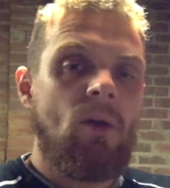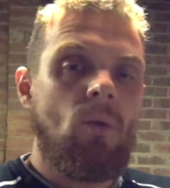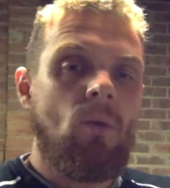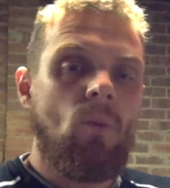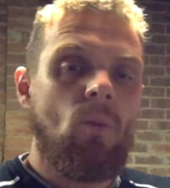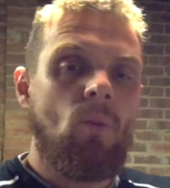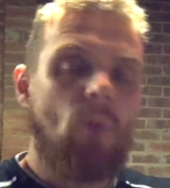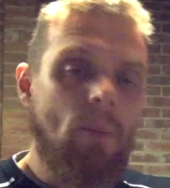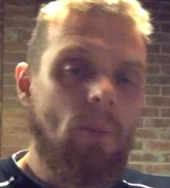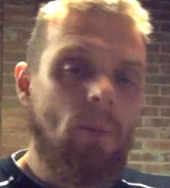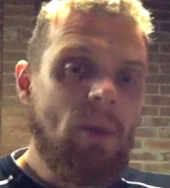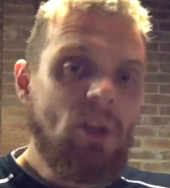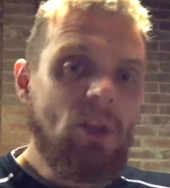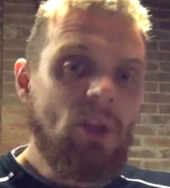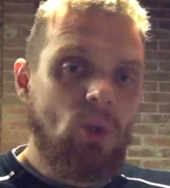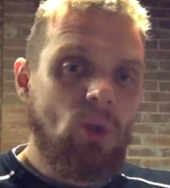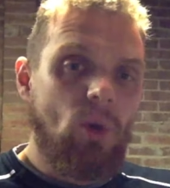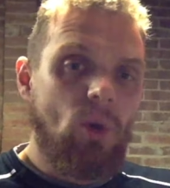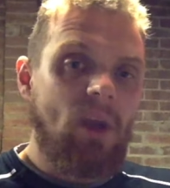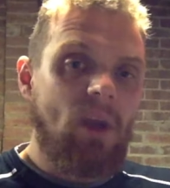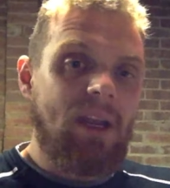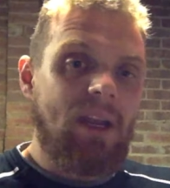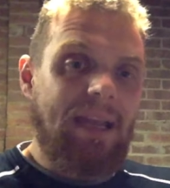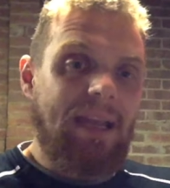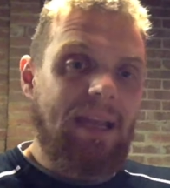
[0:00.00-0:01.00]
When we look
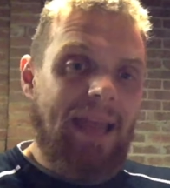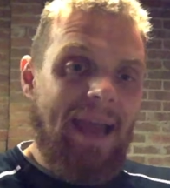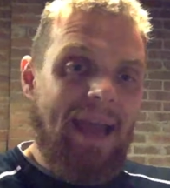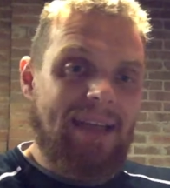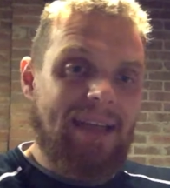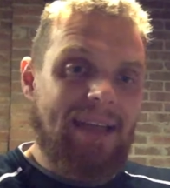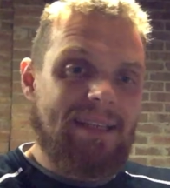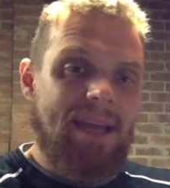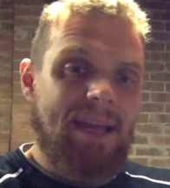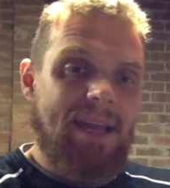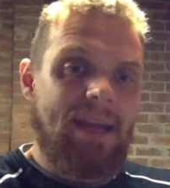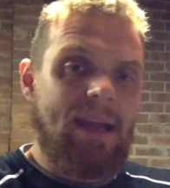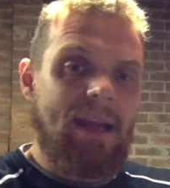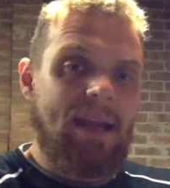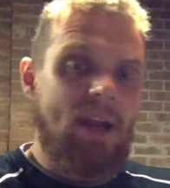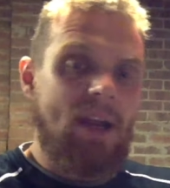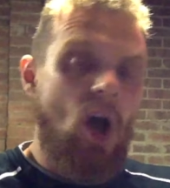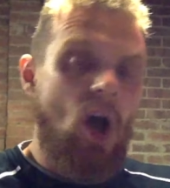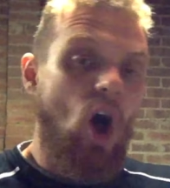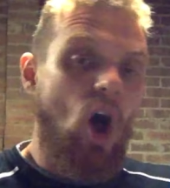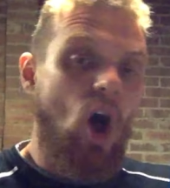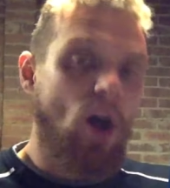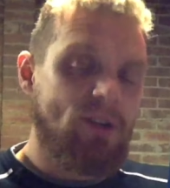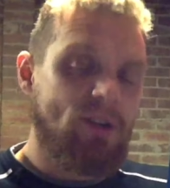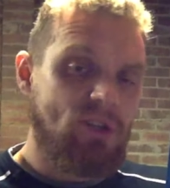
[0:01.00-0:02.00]
at lactate and
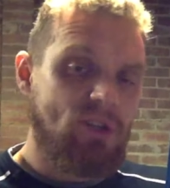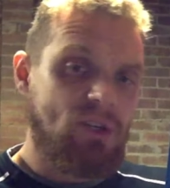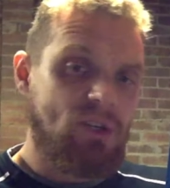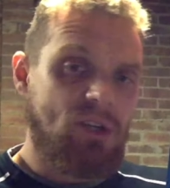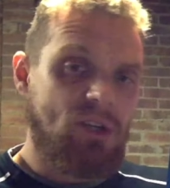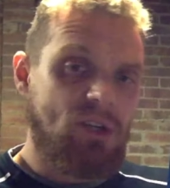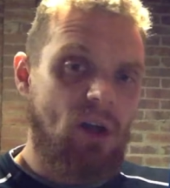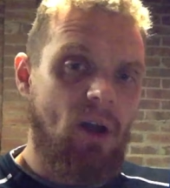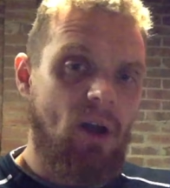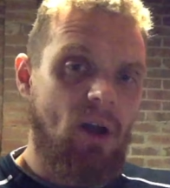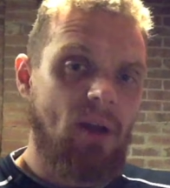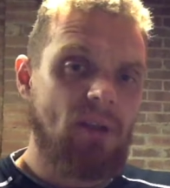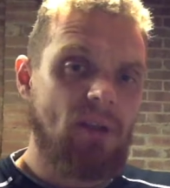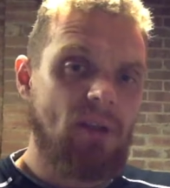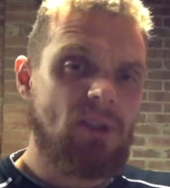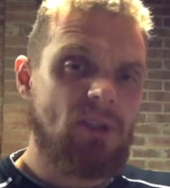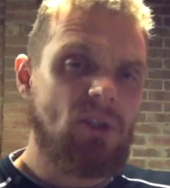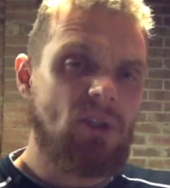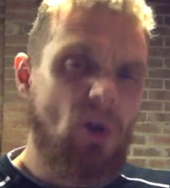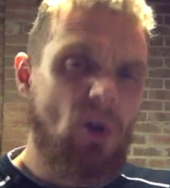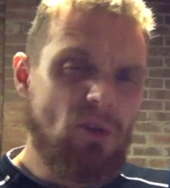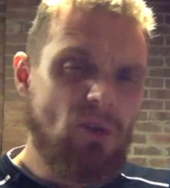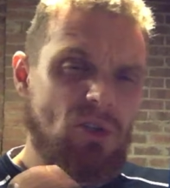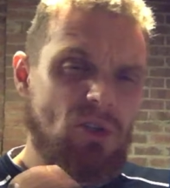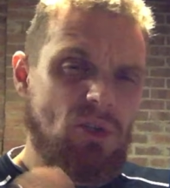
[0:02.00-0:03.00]
hydrogen ions,
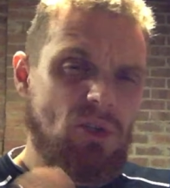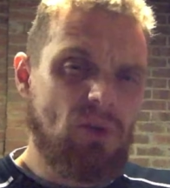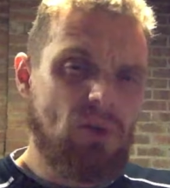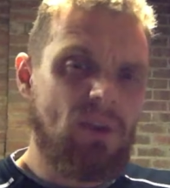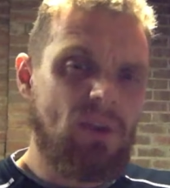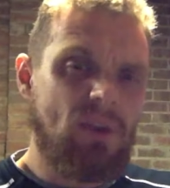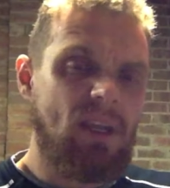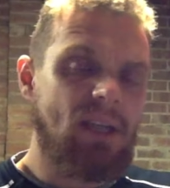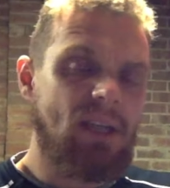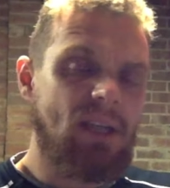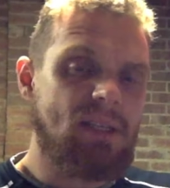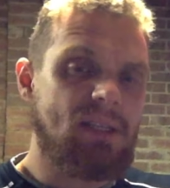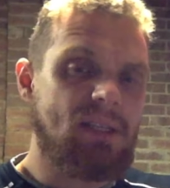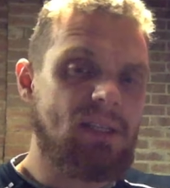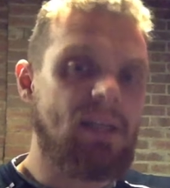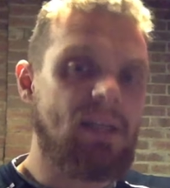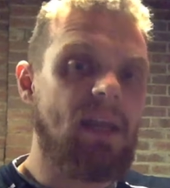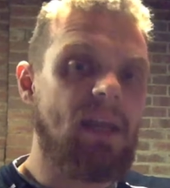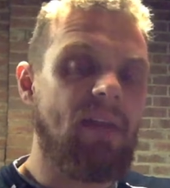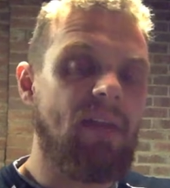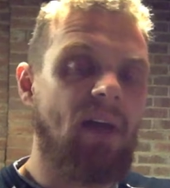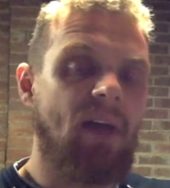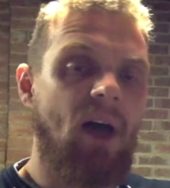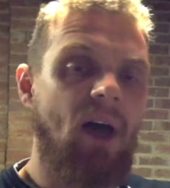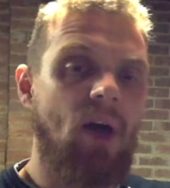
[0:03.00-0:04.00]
those two things
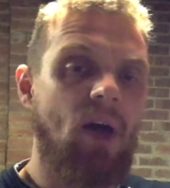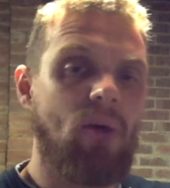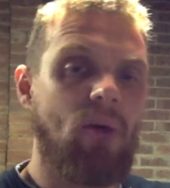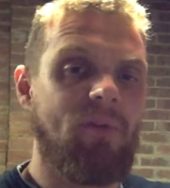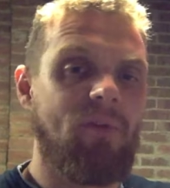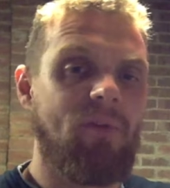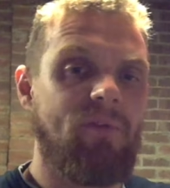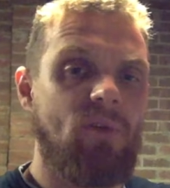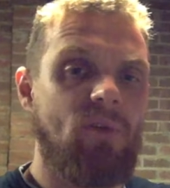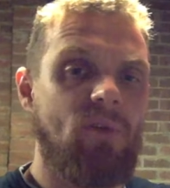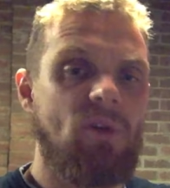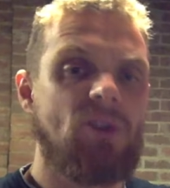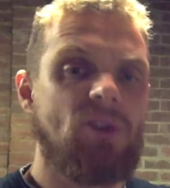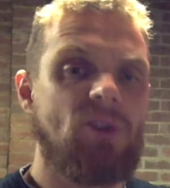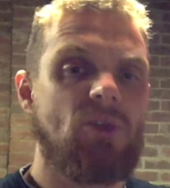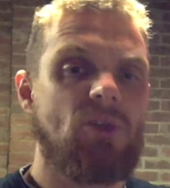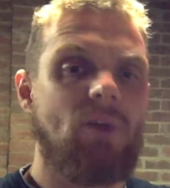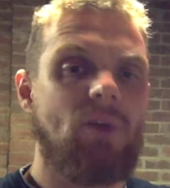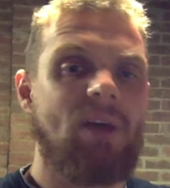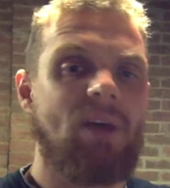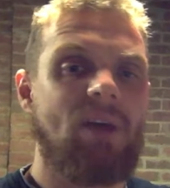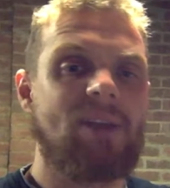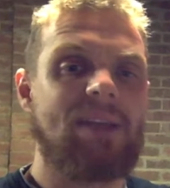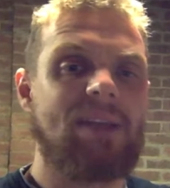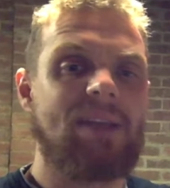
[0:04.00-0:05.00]
together are referred to
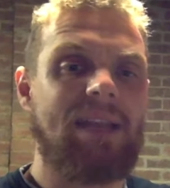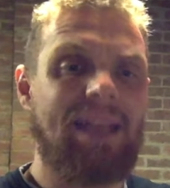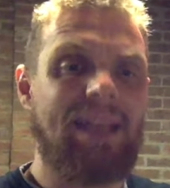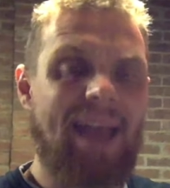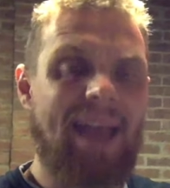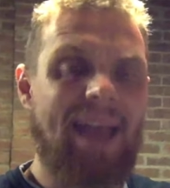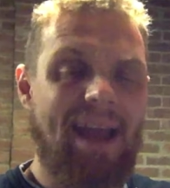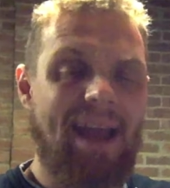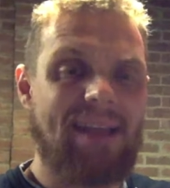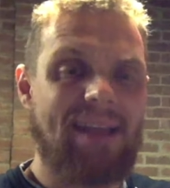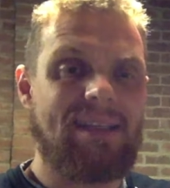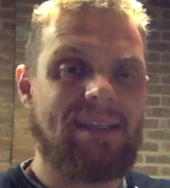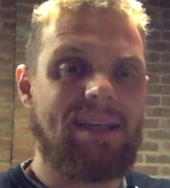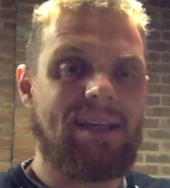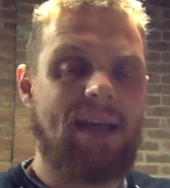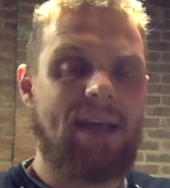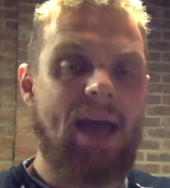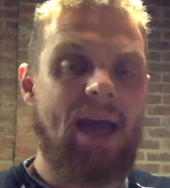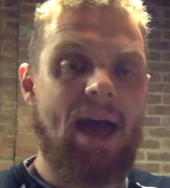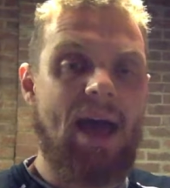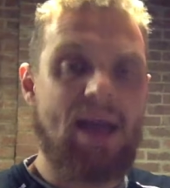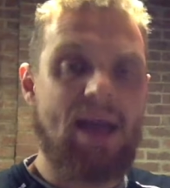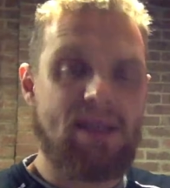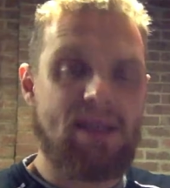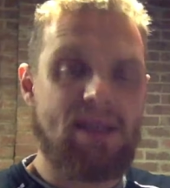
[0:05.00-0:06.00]
as lactic
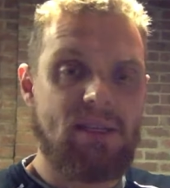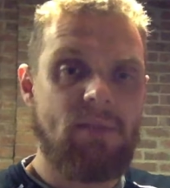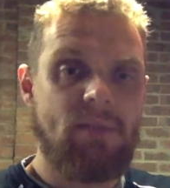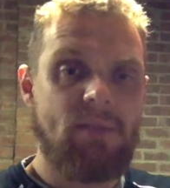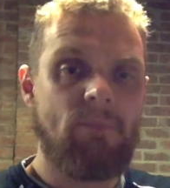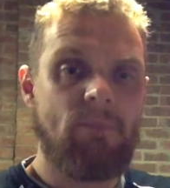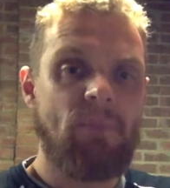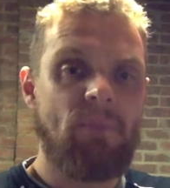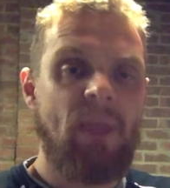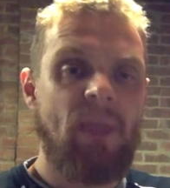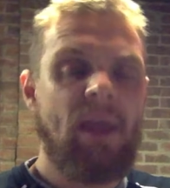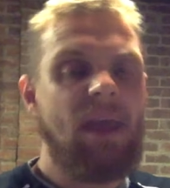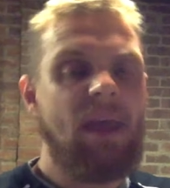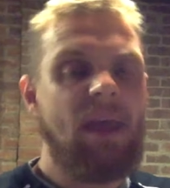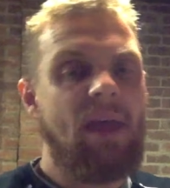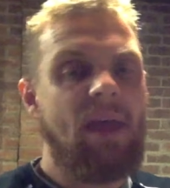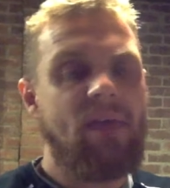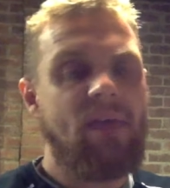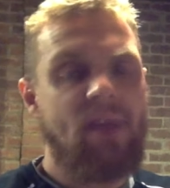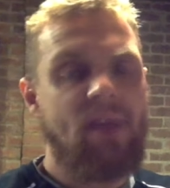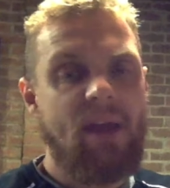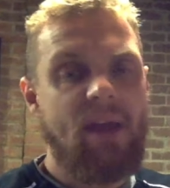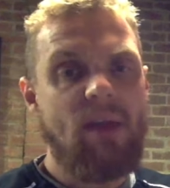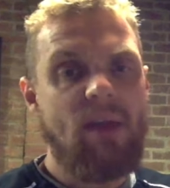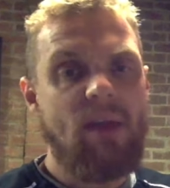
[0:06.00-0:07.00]
acid, and
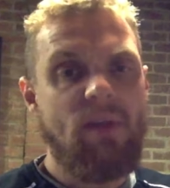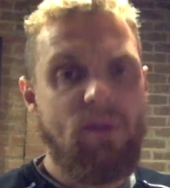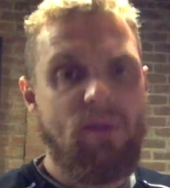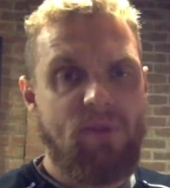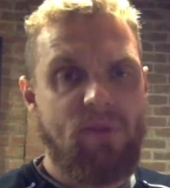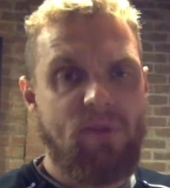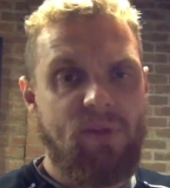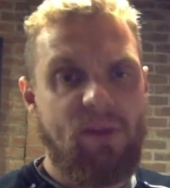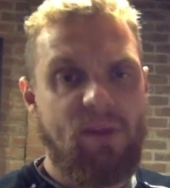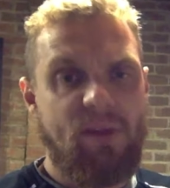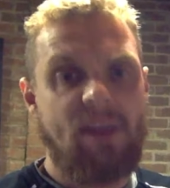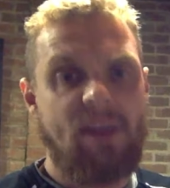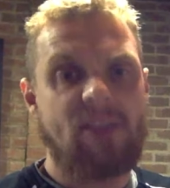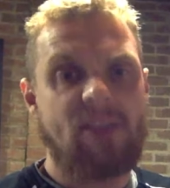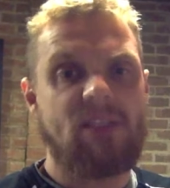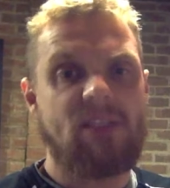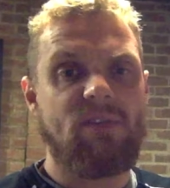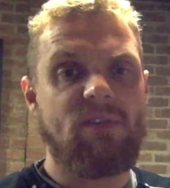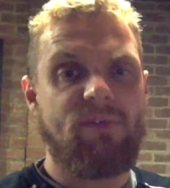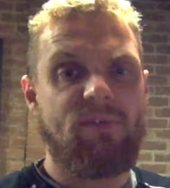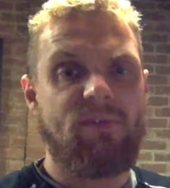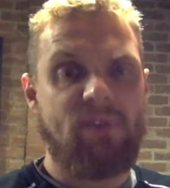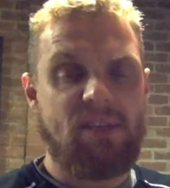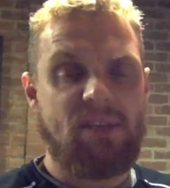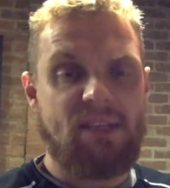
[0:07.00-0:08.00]
they are the things that
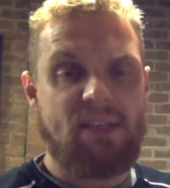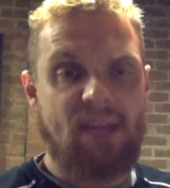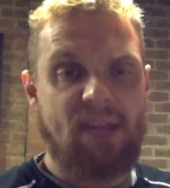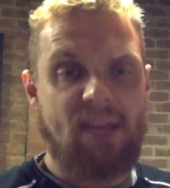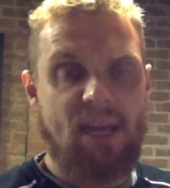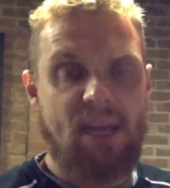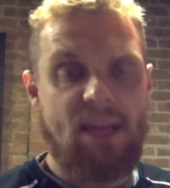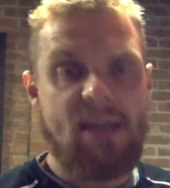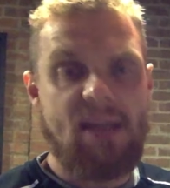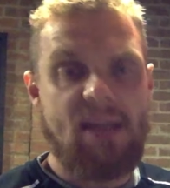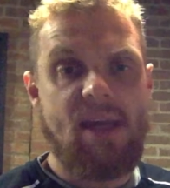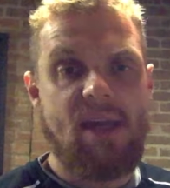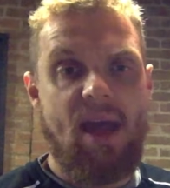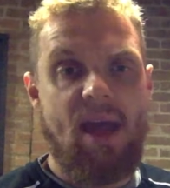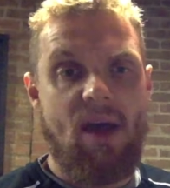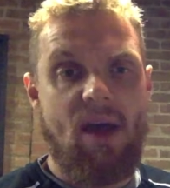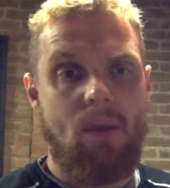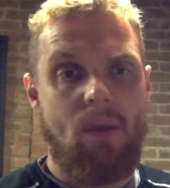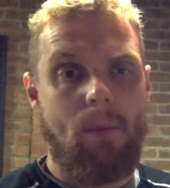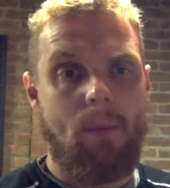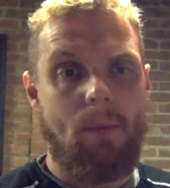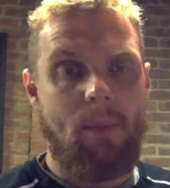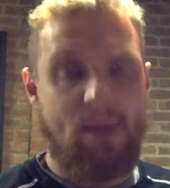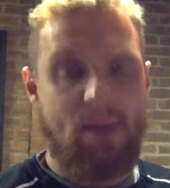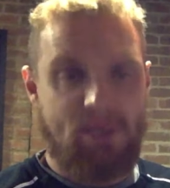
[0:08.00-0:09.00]
fatigue our
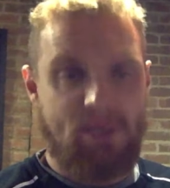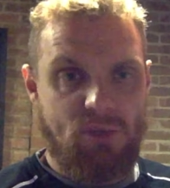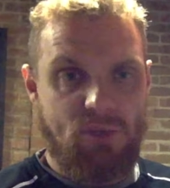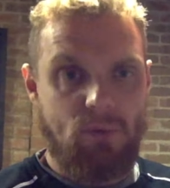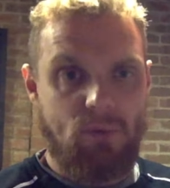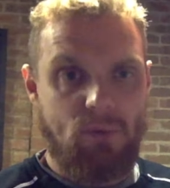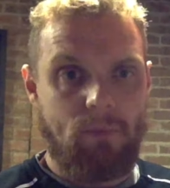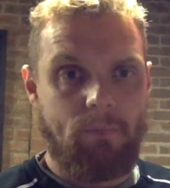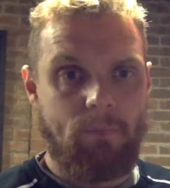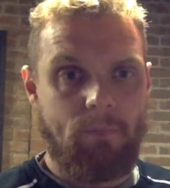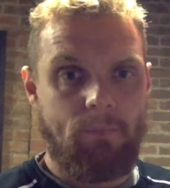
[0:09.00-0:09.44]
muscle.